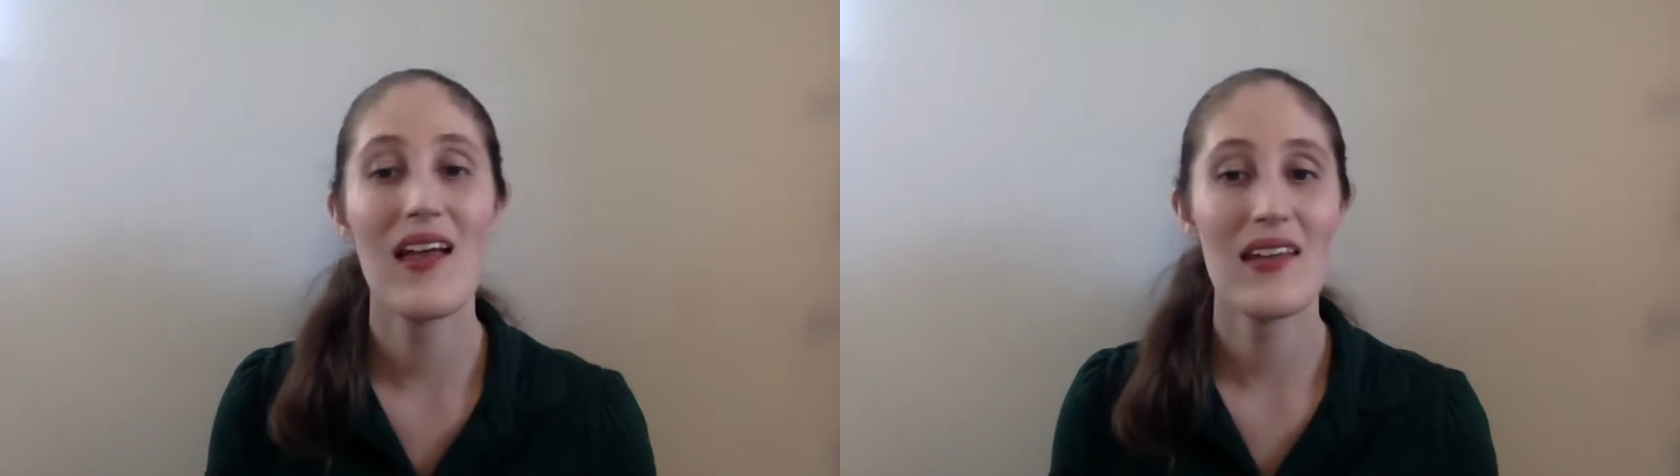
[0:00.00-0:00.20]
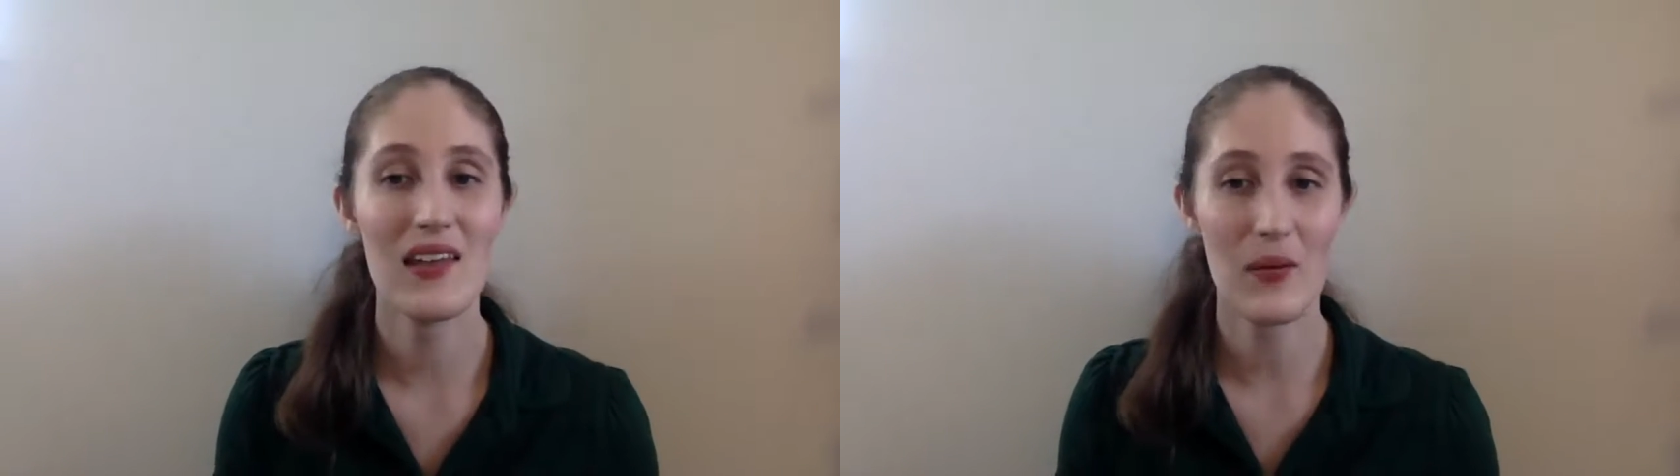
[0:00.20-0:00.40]

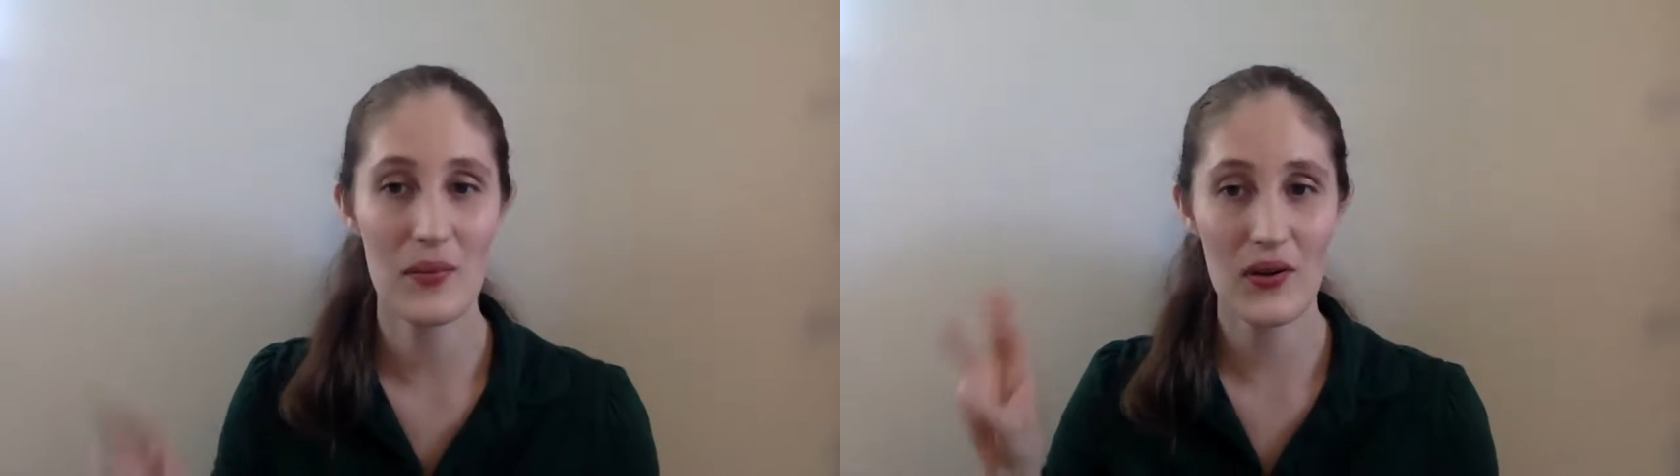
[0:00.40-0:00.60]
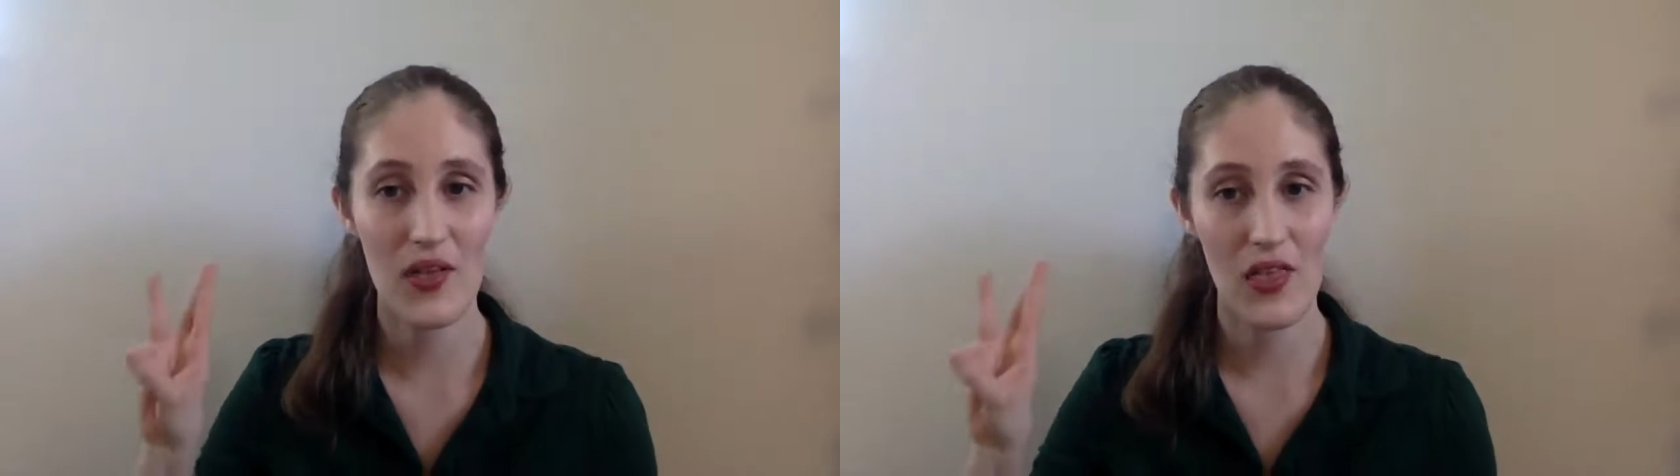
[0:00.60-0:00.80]

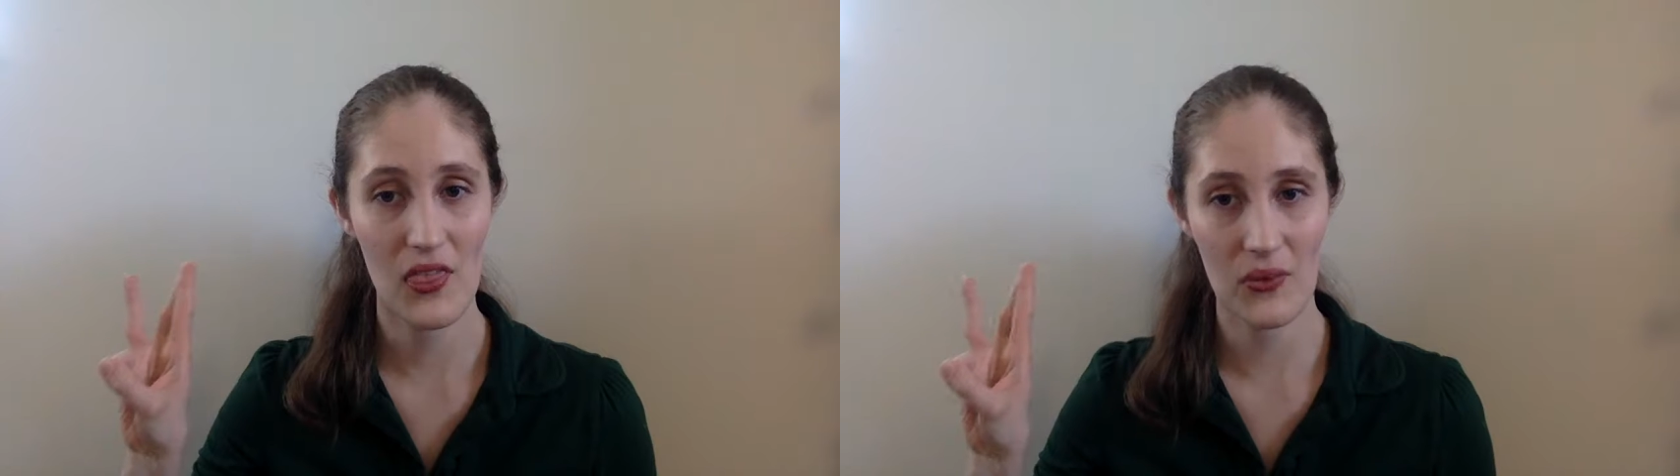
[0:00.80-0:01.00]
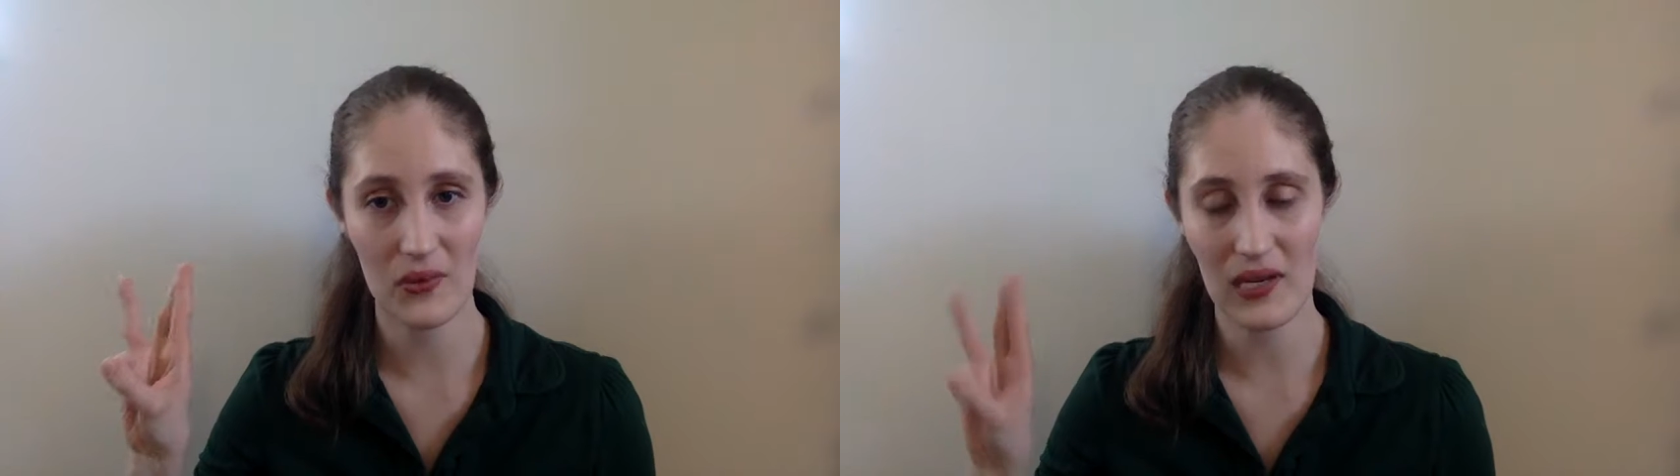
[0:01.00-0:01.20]
Number
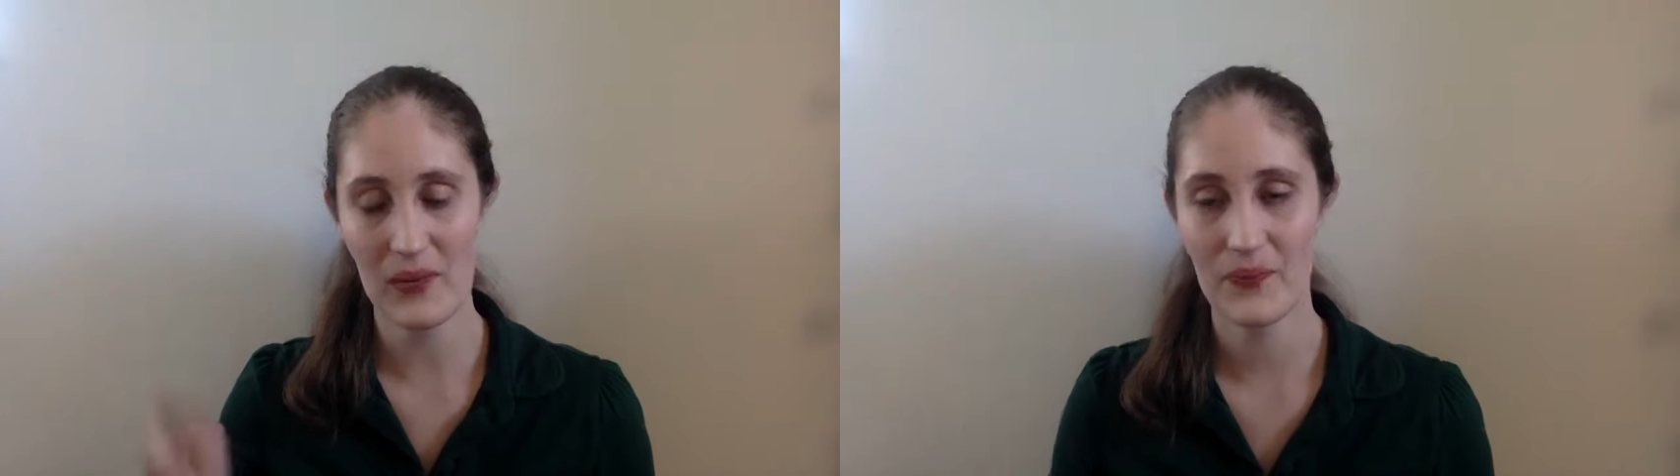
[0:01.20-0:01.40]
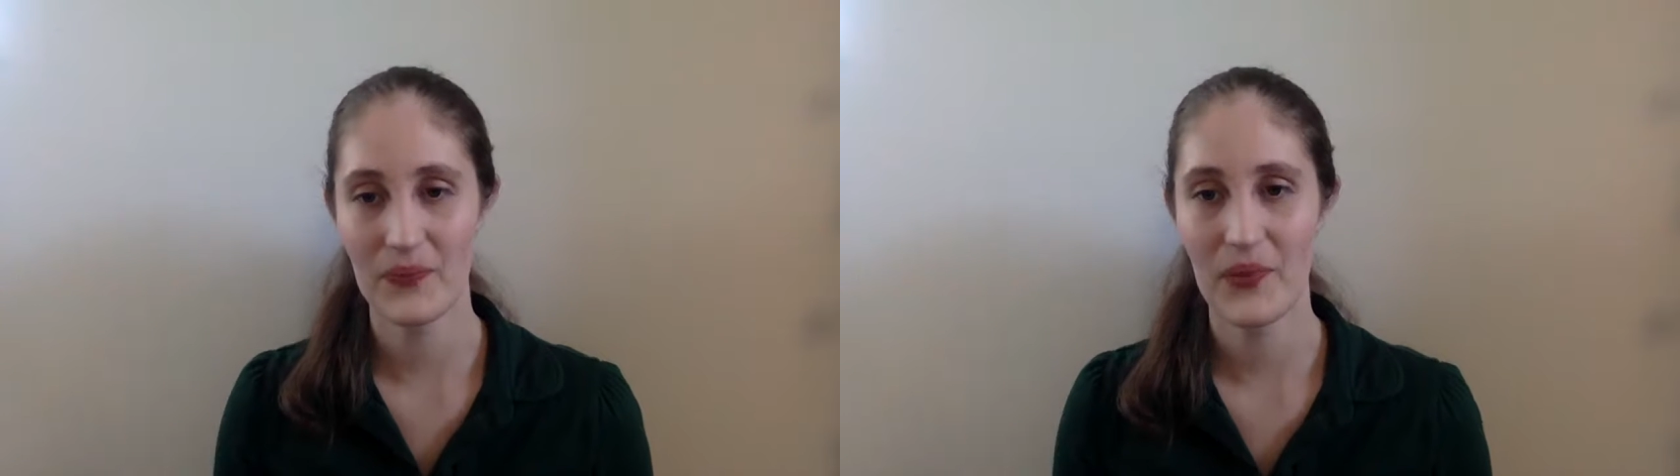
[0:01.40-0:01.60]
three,